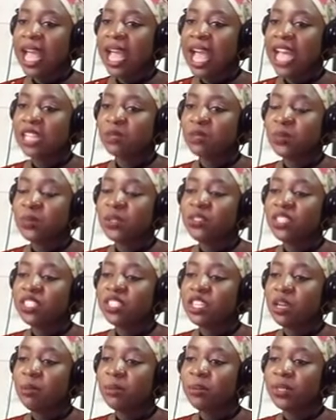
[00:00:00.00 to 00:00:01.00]
has put the
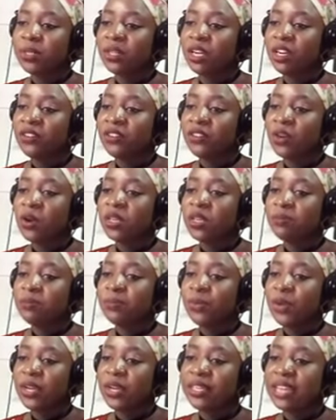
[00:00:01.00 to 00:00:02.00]
number of
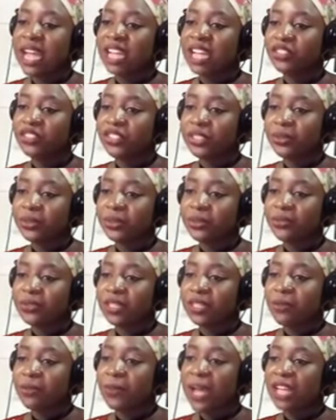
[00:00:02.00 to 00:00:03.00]
unemployed
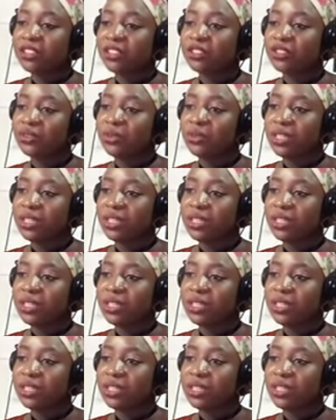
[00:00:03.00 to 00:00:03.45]
Nigerians in the past 2